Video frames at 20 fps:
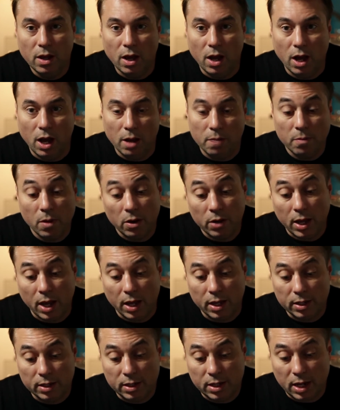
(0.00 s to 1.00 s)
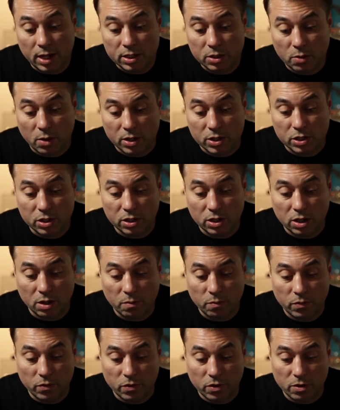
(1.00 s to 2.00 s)
Okay, next question
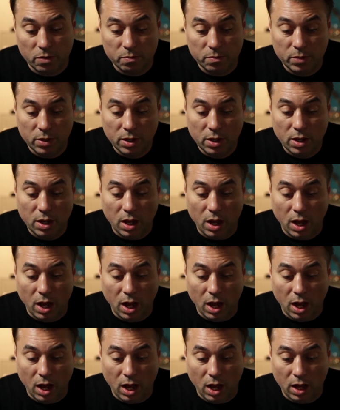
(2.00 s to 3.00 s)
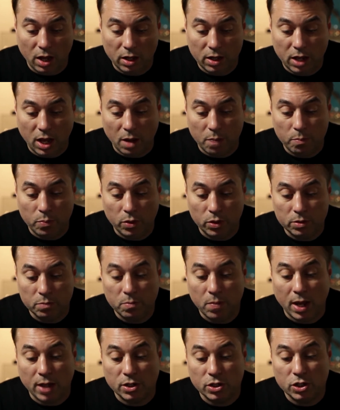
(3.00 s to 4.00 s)
comes from
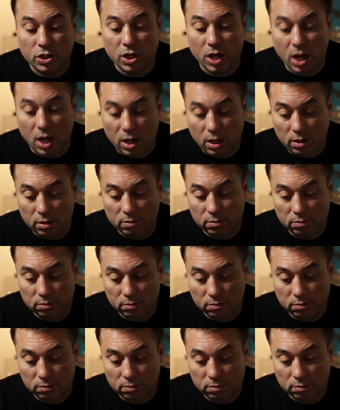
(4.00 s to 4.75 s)
Kaputmachia.